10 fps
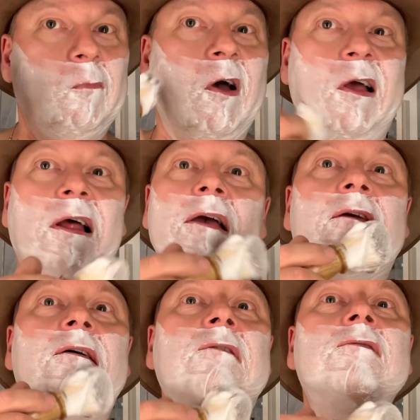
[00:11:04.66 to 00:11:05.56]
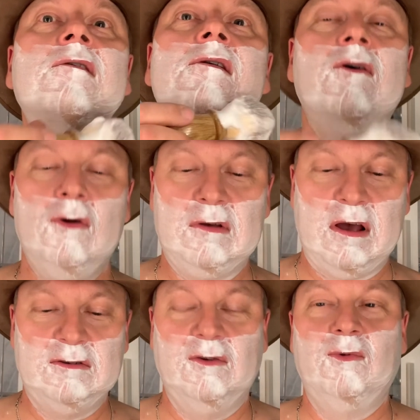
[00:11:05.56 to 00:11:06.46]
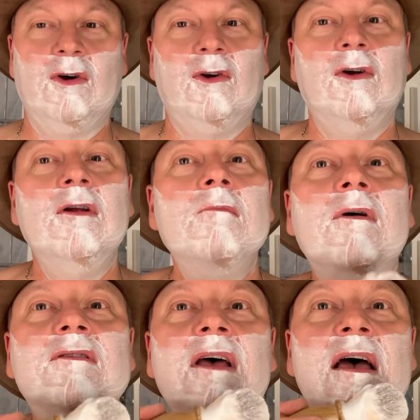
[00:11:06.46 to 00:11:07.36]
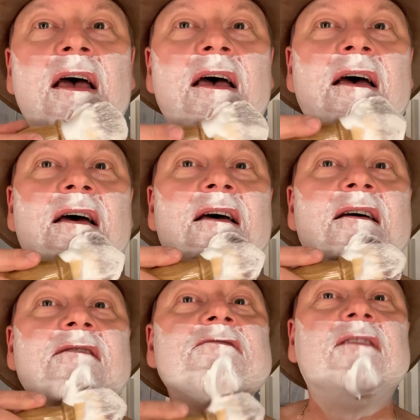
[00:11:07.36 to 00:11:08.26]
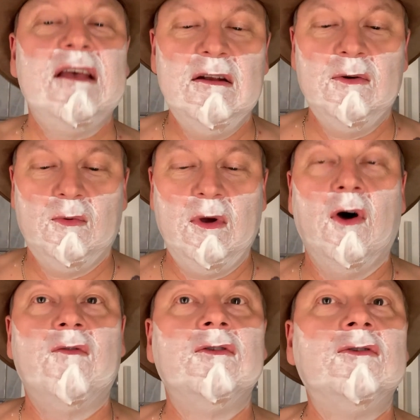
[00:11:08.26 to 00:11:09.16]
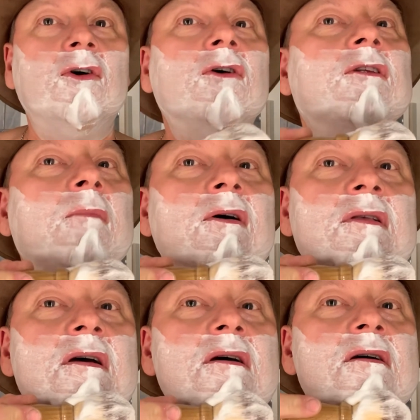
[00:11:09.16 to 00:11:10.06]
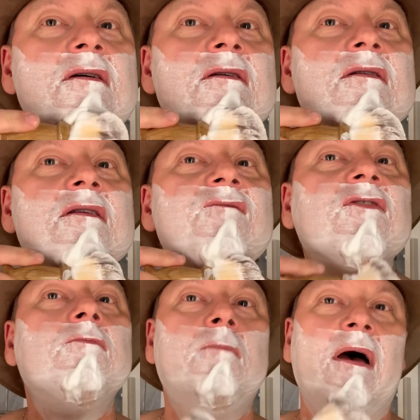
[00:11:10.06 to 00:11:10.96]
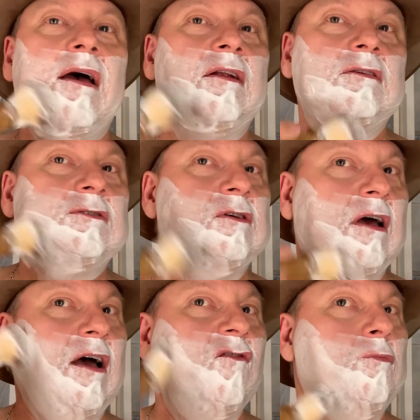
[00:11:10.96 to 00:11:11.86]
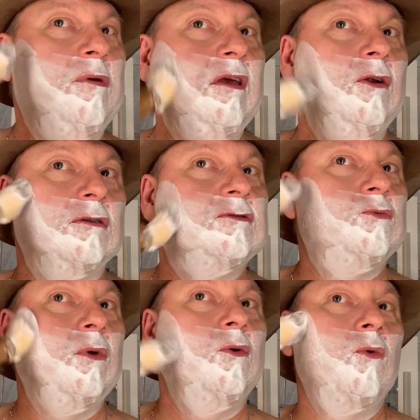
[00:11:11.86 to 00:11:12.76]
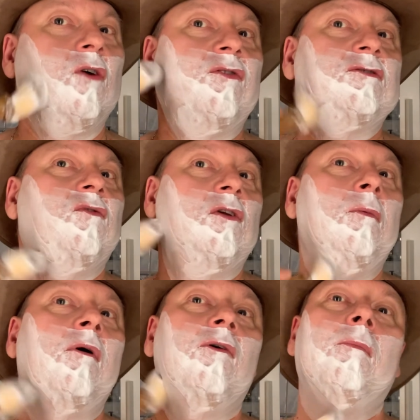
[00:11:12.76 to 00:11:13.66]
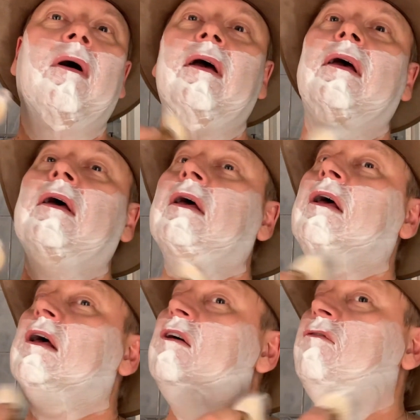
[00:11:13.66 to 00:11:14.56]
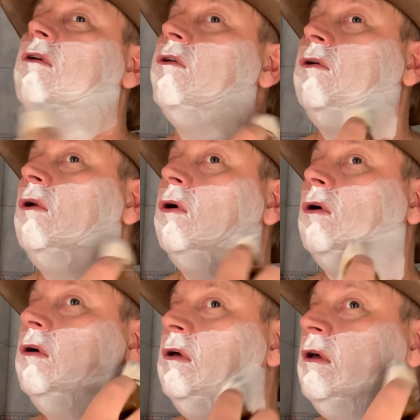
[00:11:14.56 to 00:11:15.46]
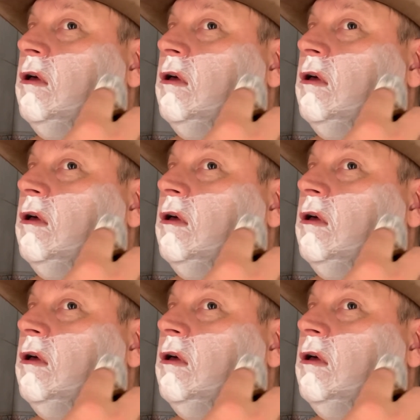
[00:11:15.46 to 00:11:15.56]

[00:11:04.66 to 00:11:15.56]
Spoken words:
I like all kinds of rock and roll, but still we often talked about different bands. I have been at Sweden Rock Festival with my father-in-law